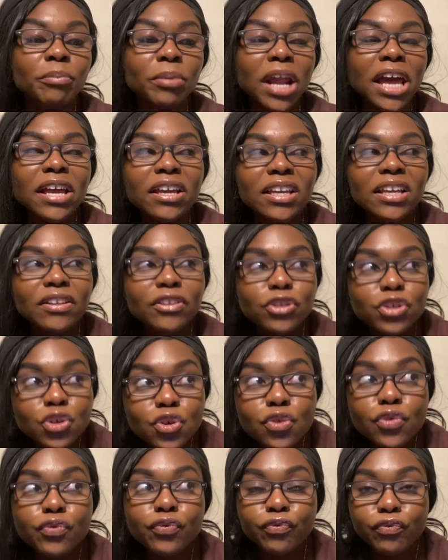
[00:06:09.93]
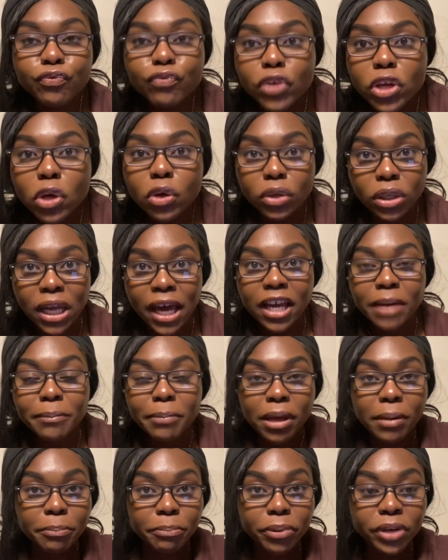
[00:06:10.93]
But I do feel like
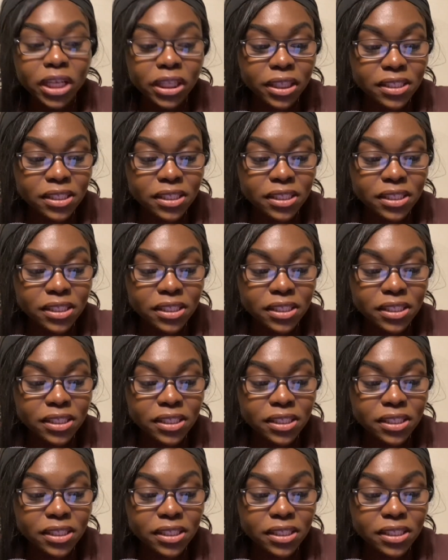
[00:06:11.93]
by putting